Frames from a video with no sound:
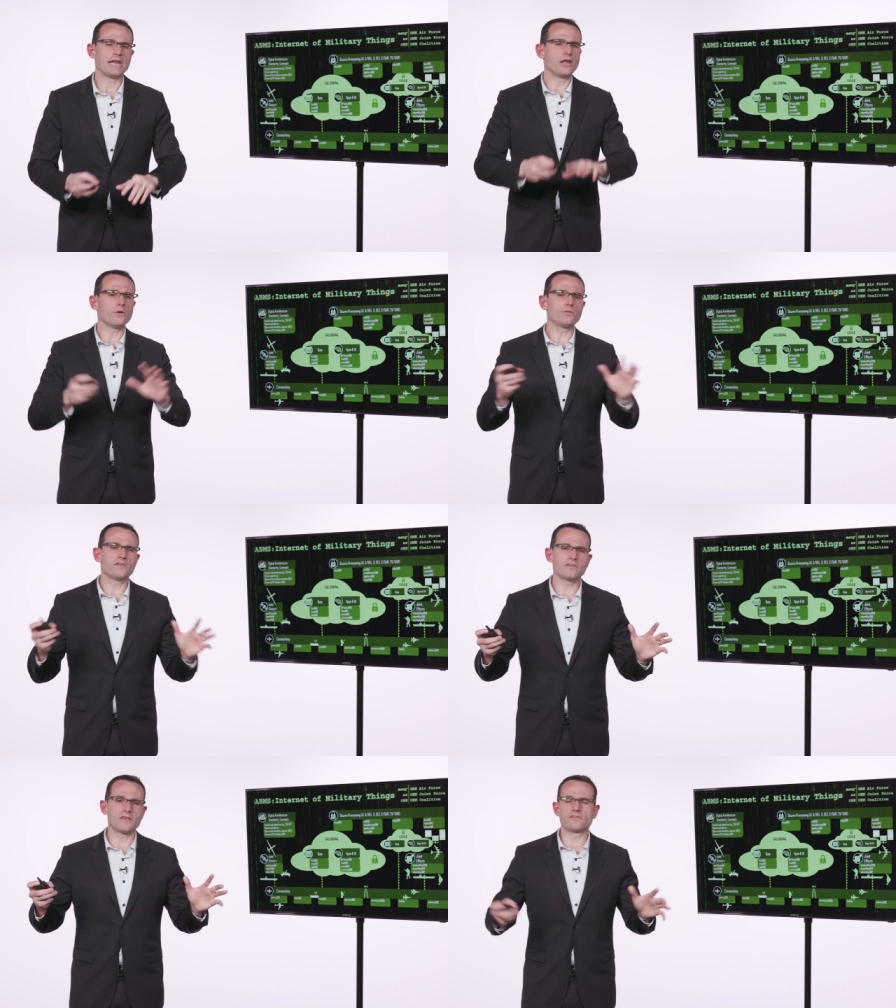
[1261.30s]
I know
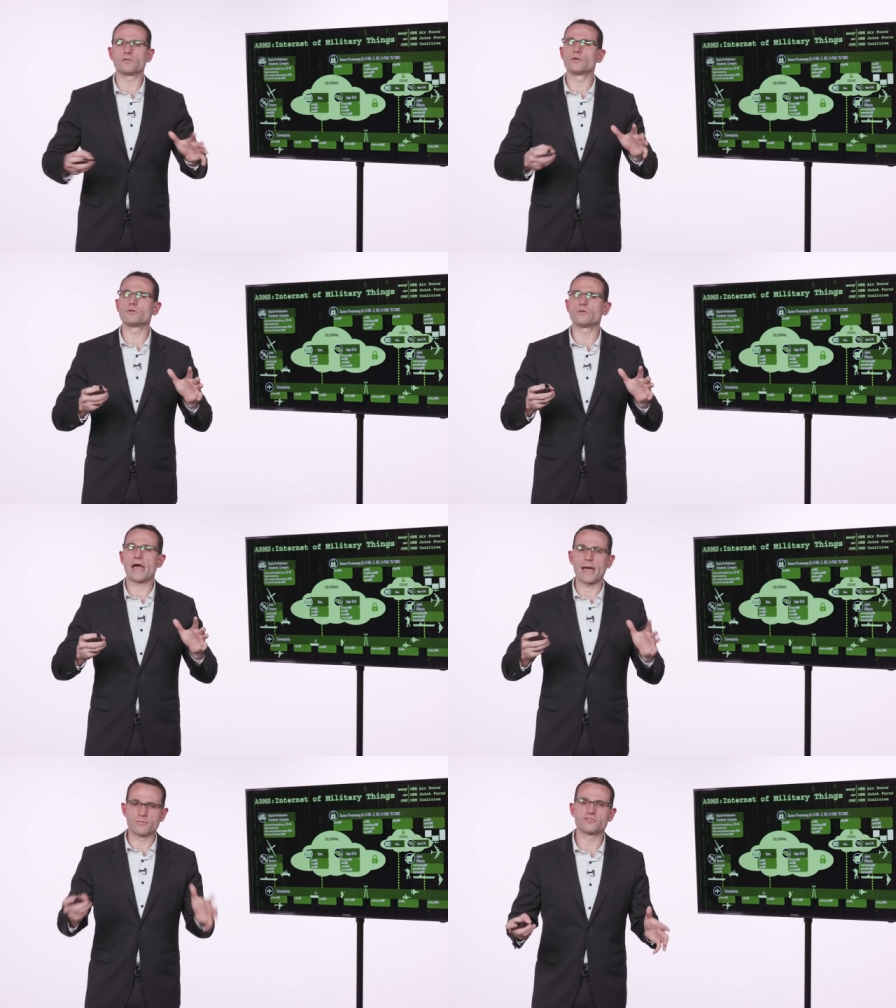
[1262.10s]
this gets a
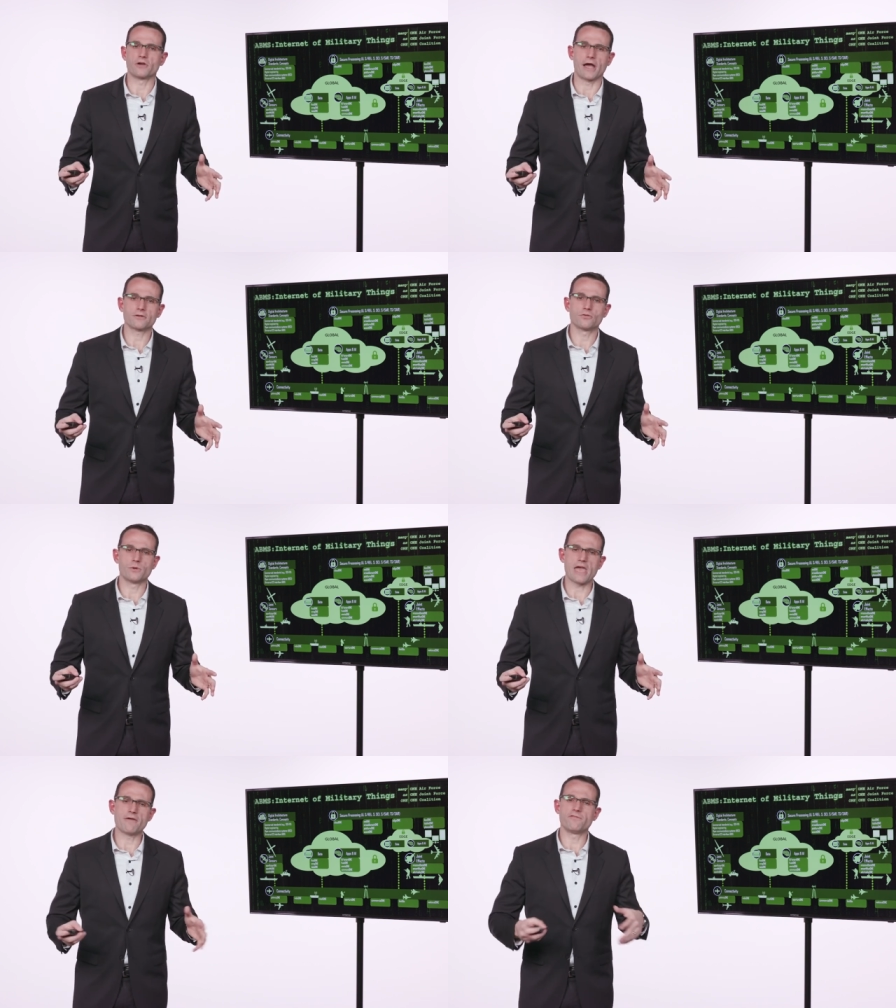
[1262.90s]
little abstract.
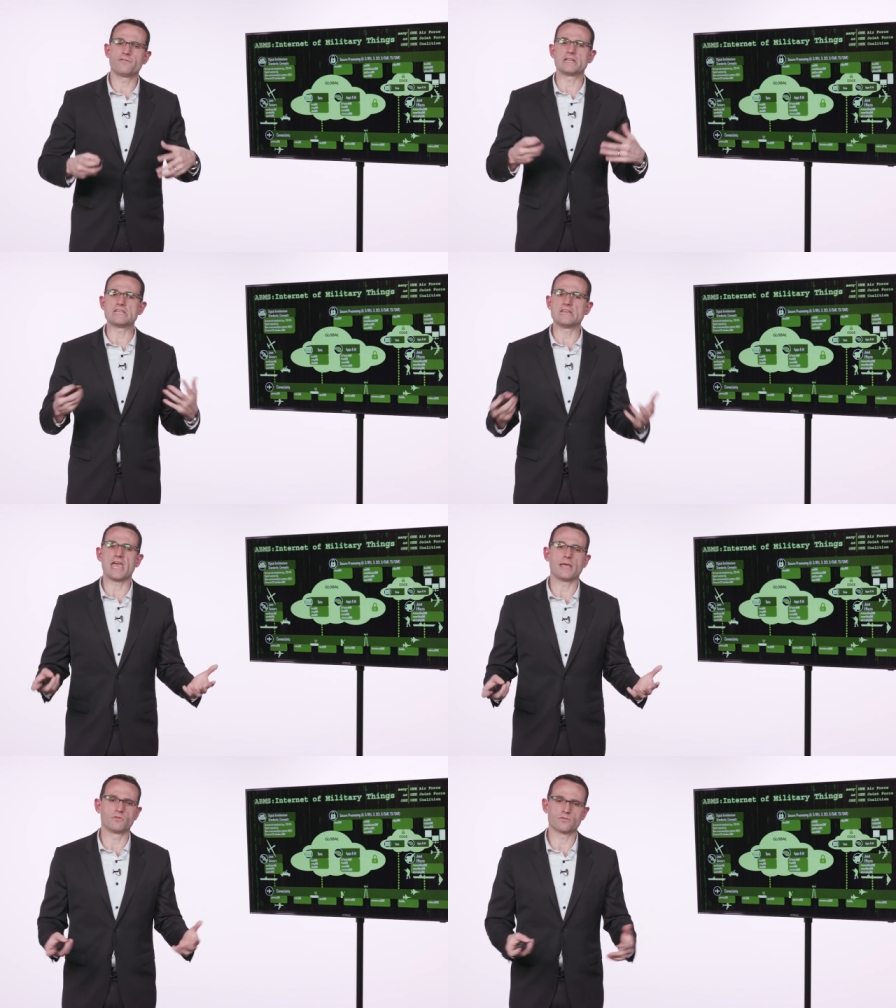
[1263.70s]
We have funny
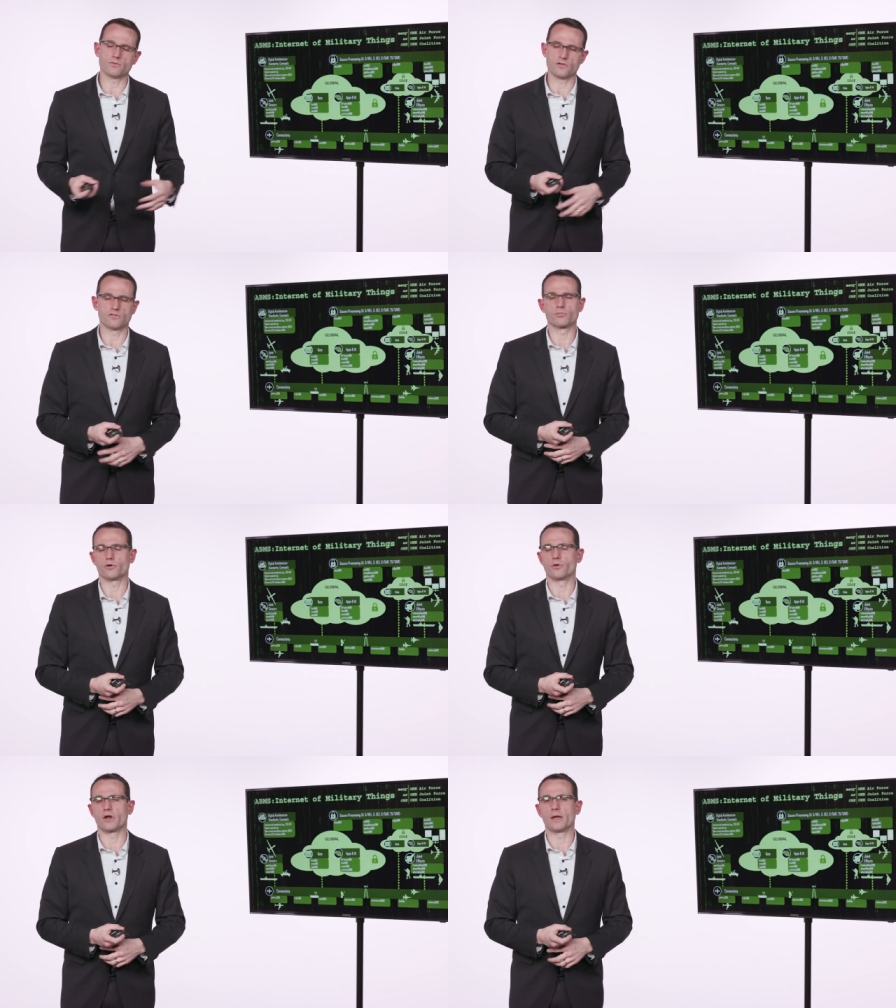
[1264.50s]
names for these
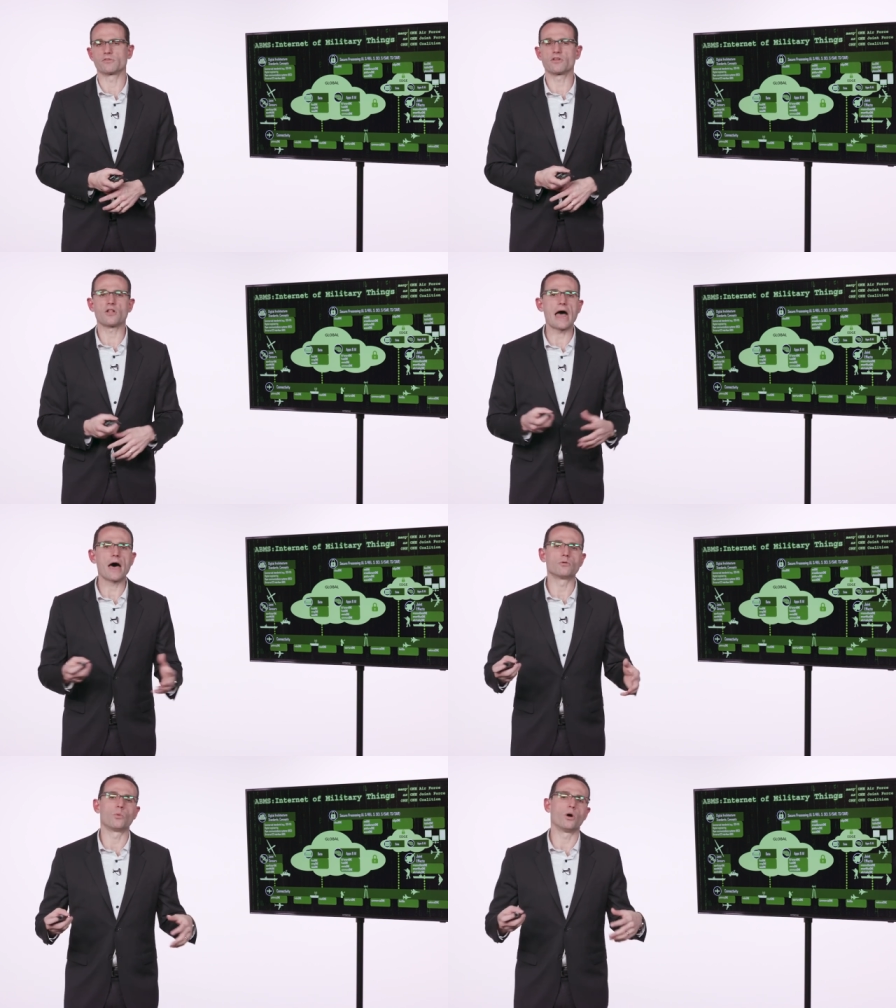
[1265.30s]
programs,
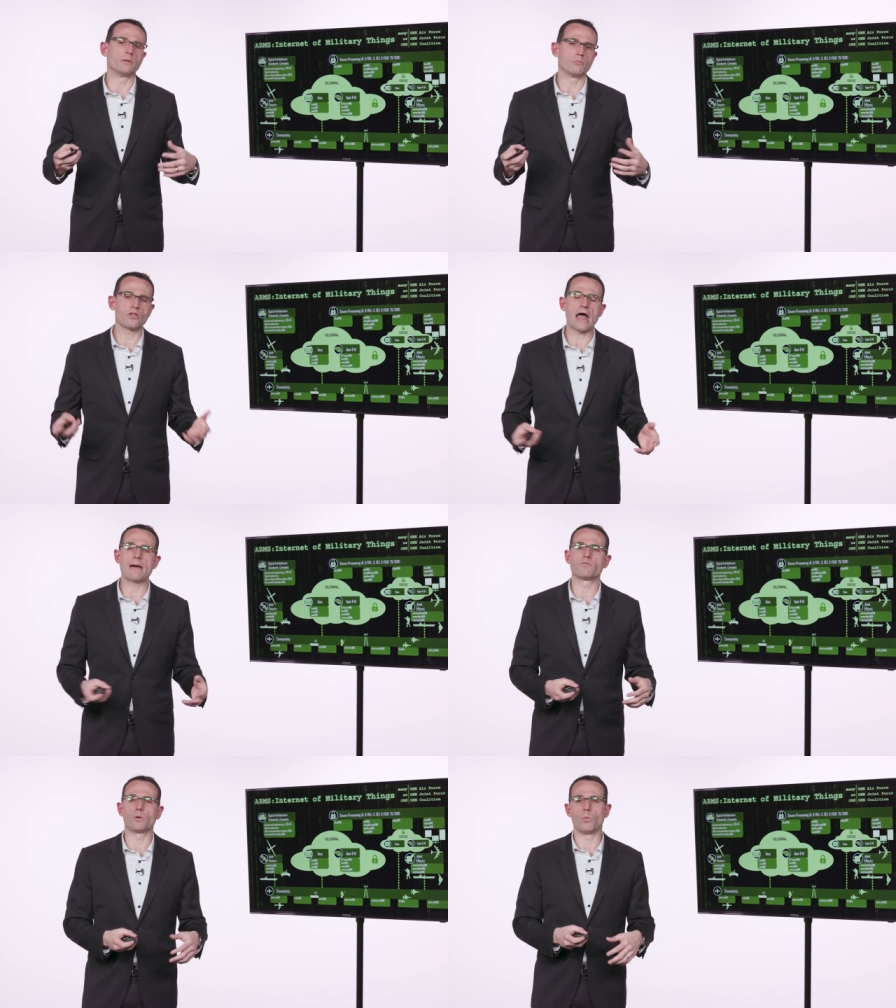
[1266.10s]
Cloud One,
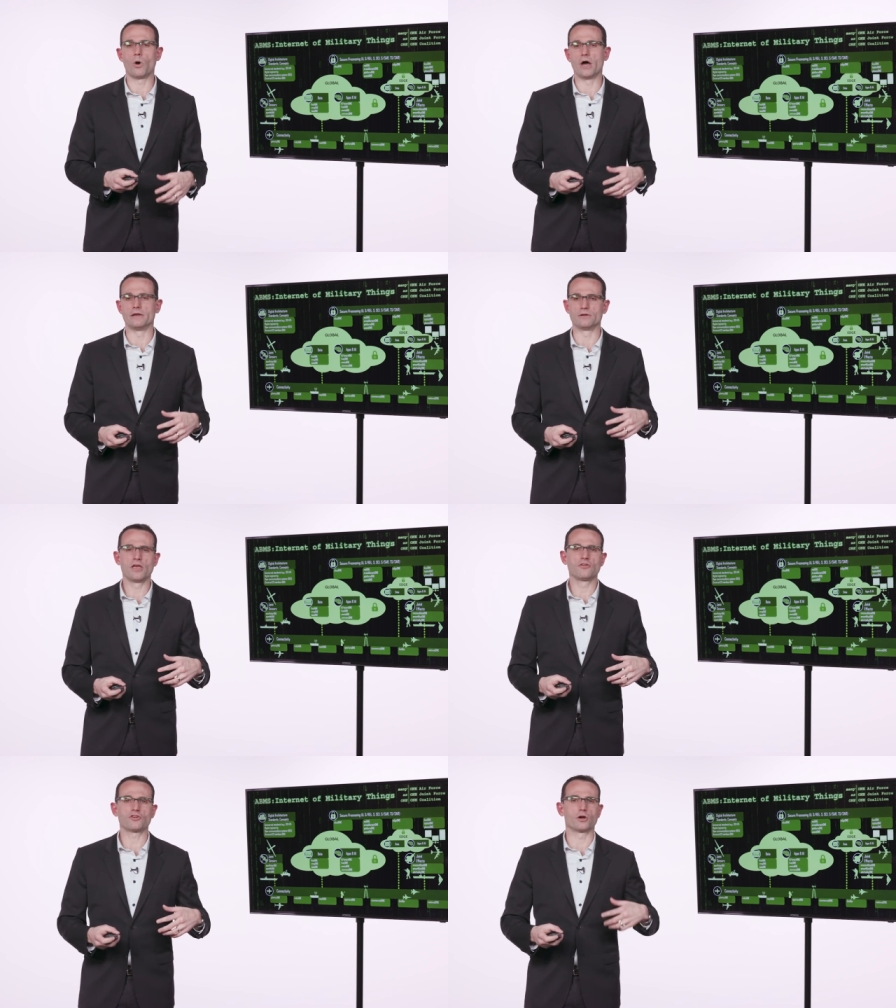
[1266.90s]
Platform One,
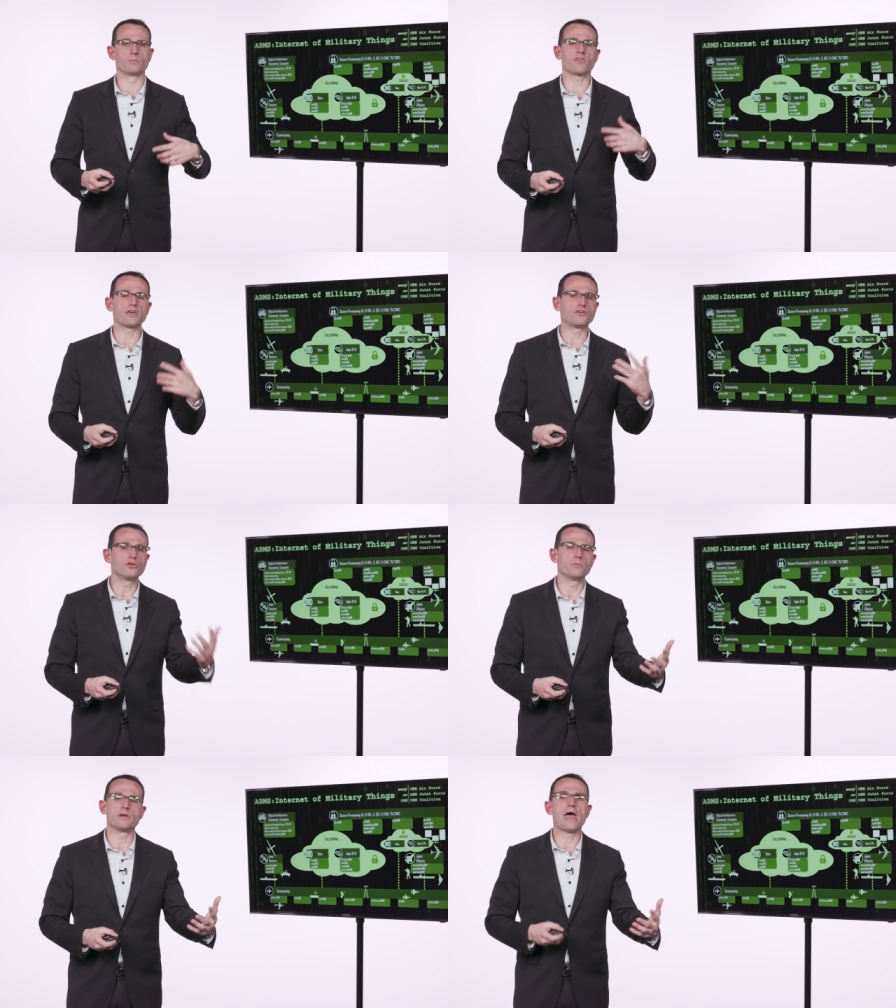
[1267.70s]
terms like
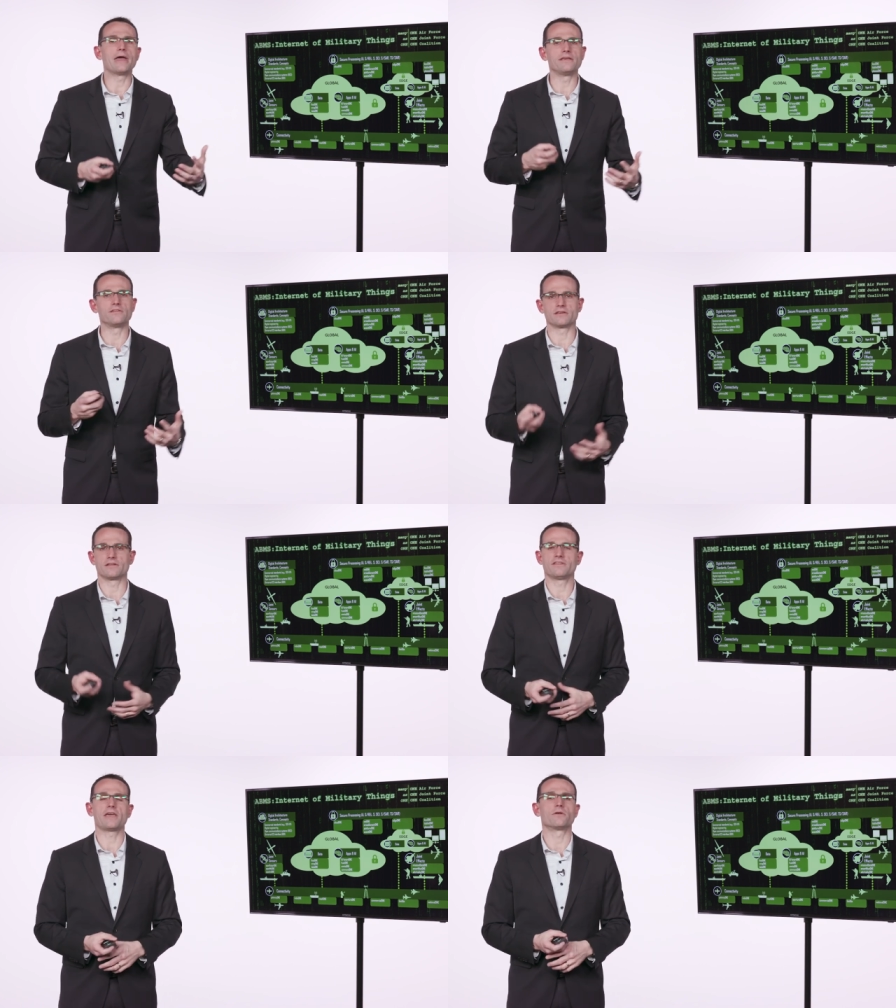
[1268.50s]
Kubernetes and
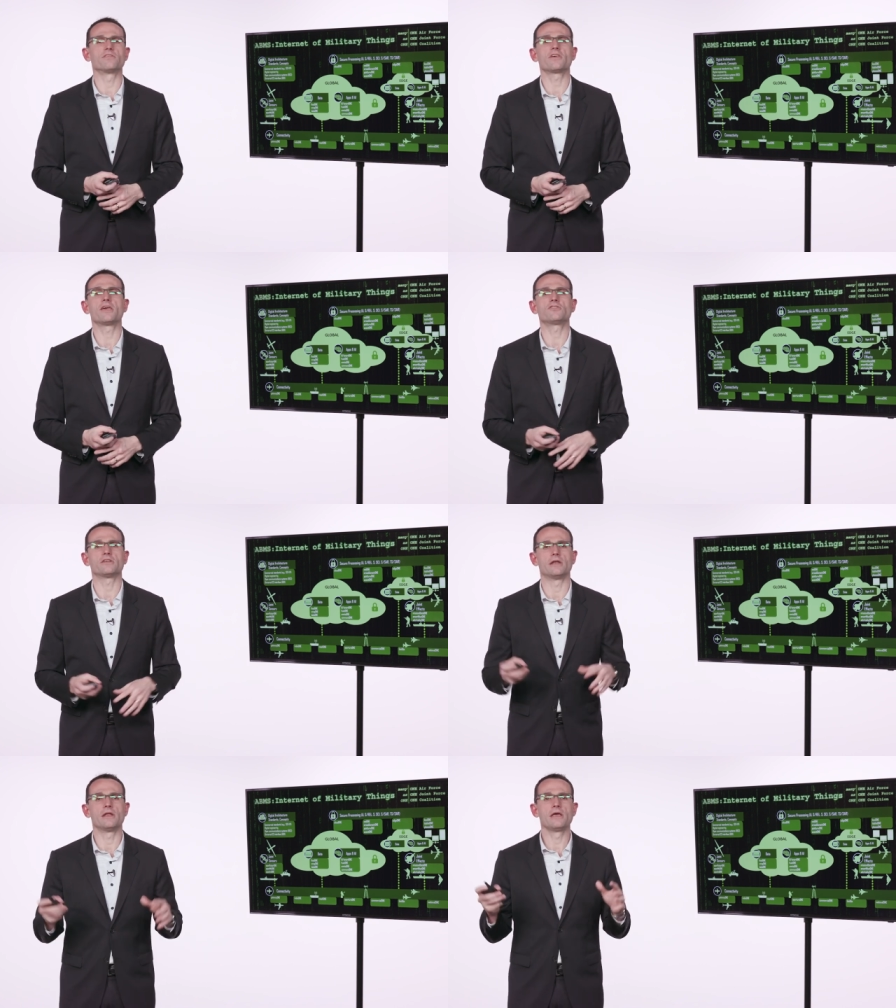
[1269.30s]

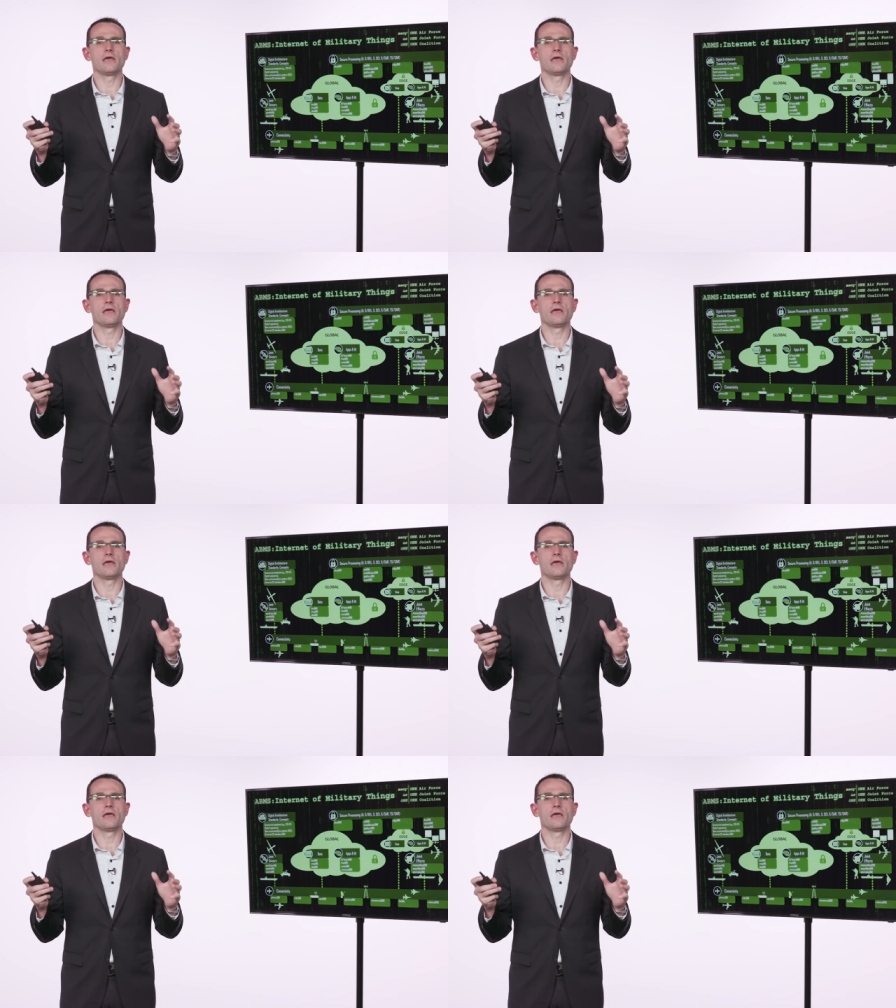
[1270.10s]
containerization.